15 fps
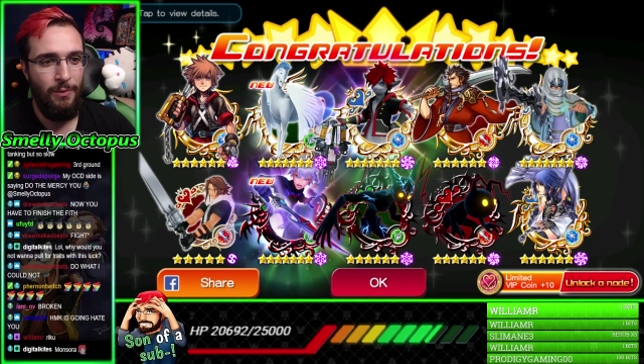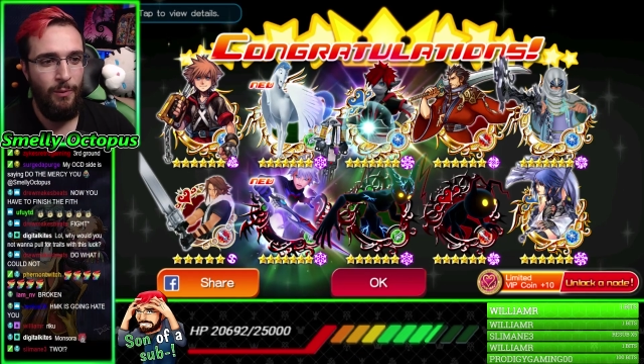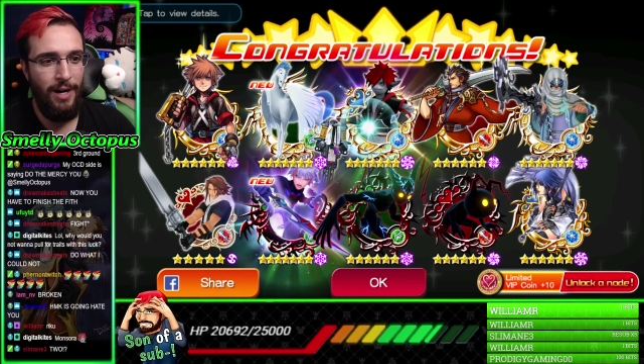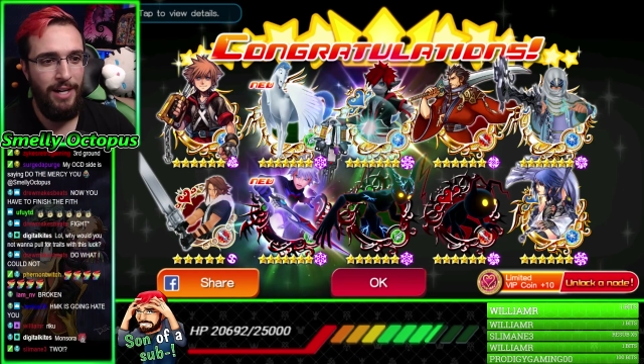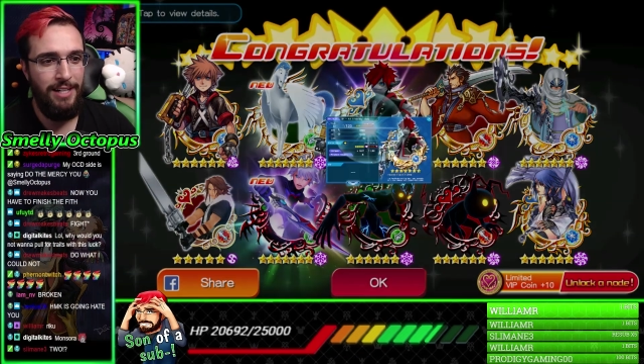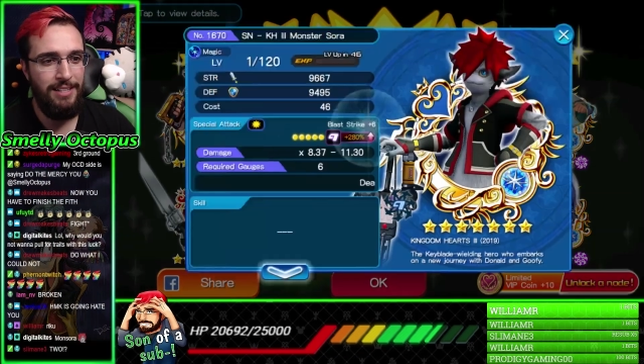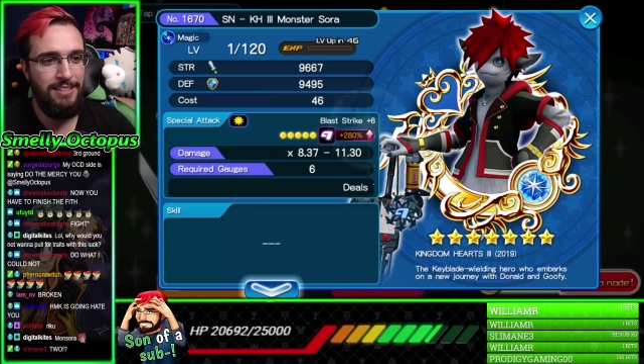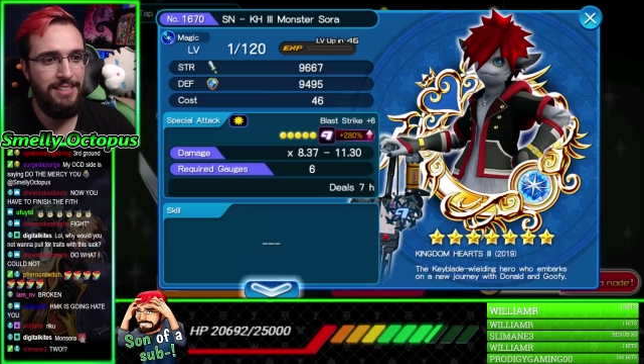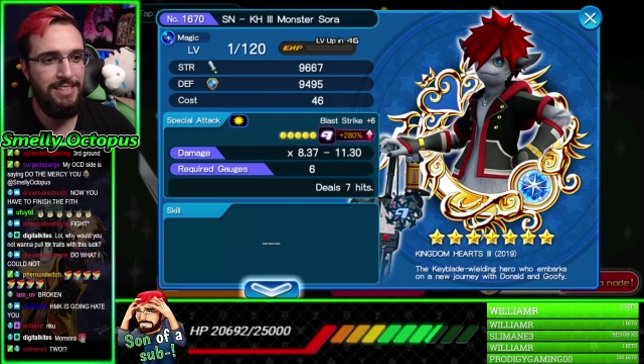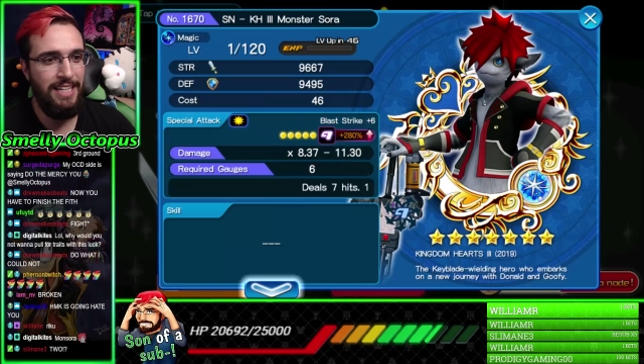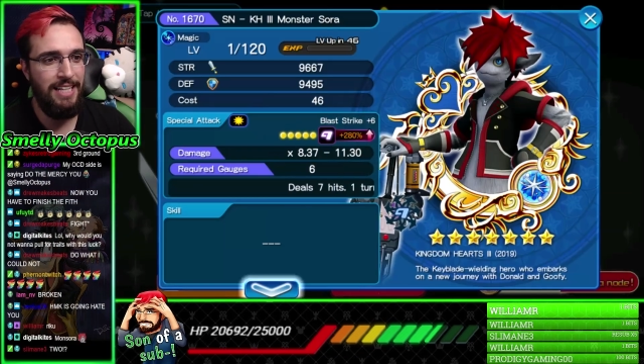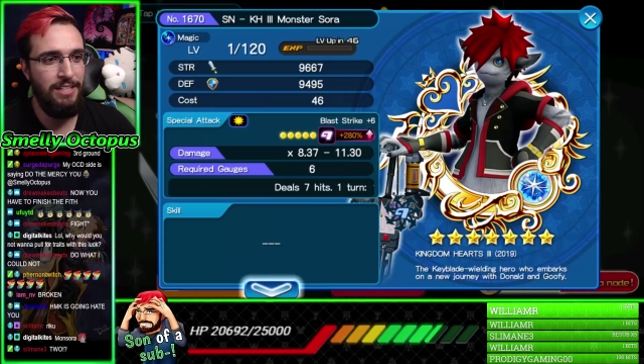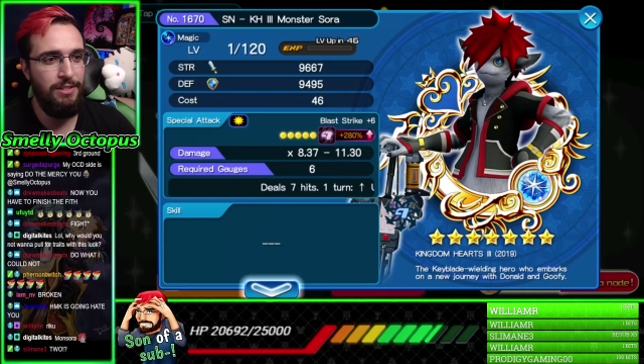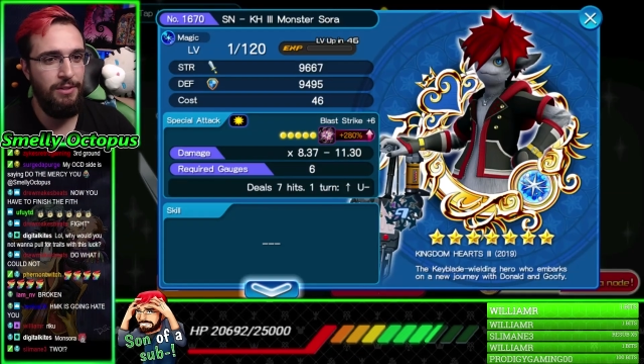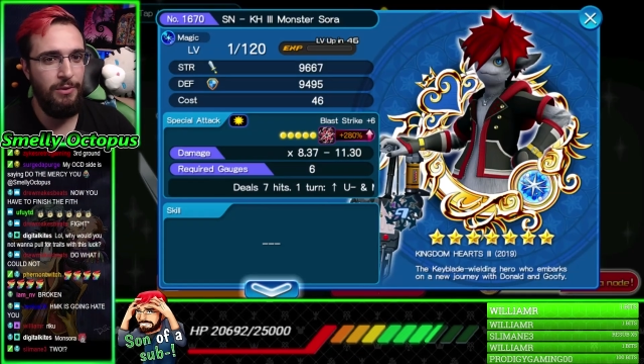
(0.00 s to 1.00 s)
Why does not it
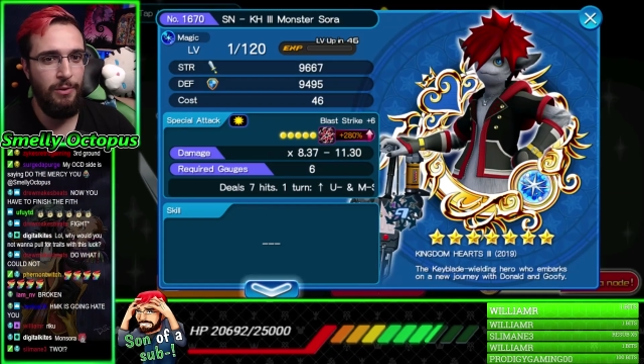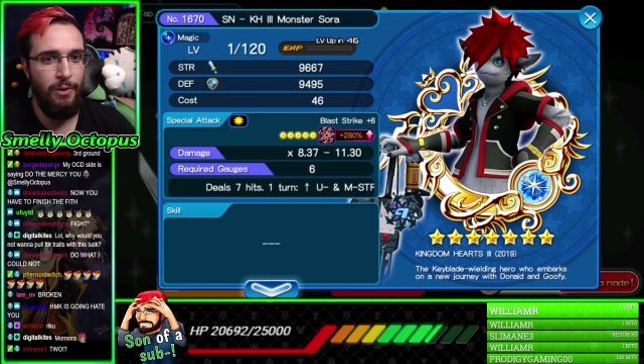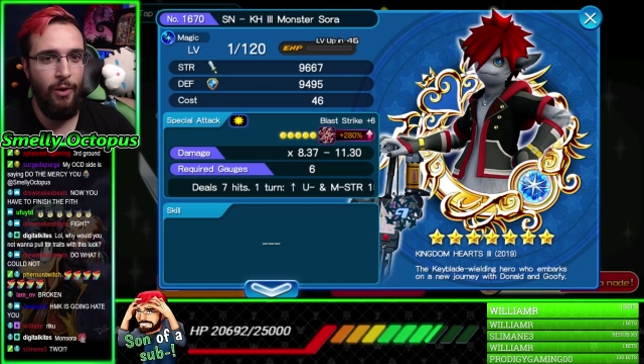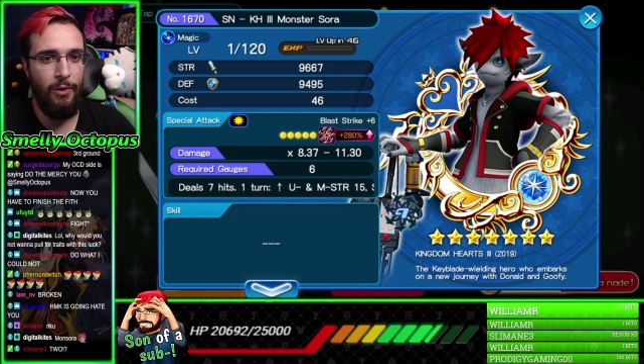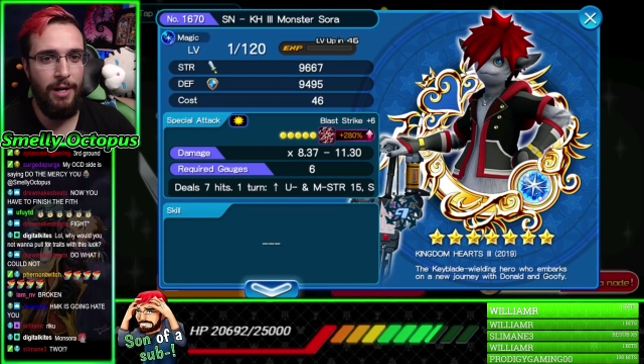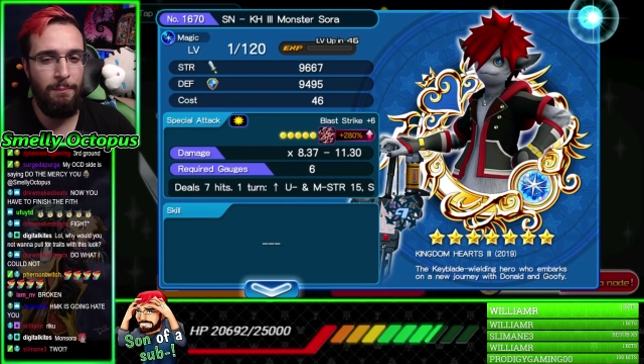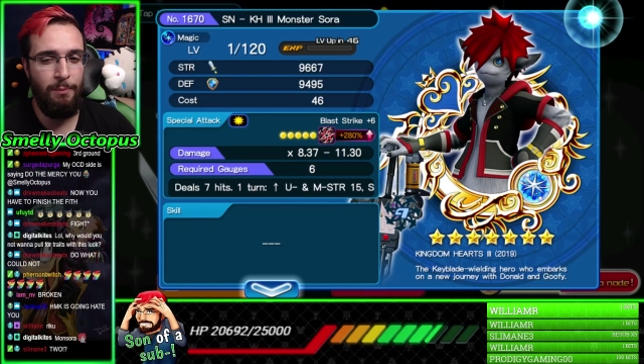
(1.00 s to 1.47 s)
say new? Hold up.